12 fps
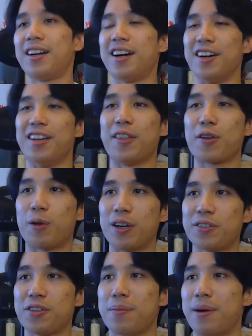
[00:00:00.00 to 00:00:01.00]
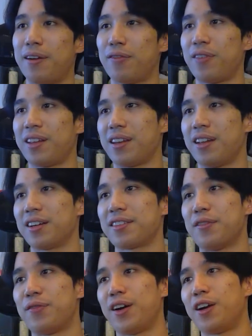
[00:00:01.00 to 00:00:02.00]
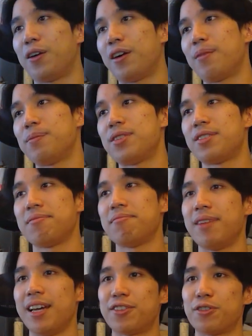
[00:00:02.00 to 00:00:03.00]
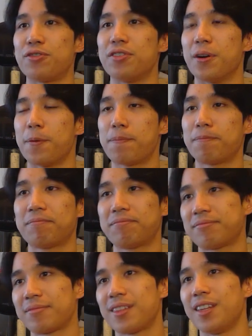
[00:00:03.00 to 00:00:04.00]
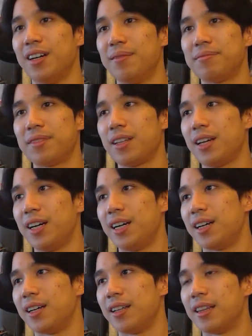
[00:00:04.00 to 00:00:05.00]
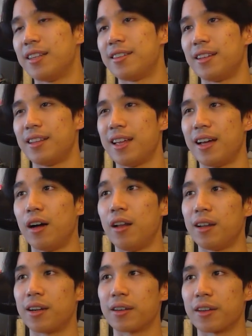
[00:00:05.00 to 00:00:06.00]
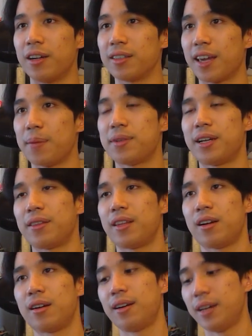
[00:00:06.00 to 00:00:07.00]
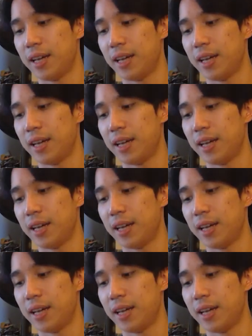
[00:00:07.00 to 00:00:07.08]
Another question about flintlocks and firearms. Answer is no. There's a lot of gun games out there.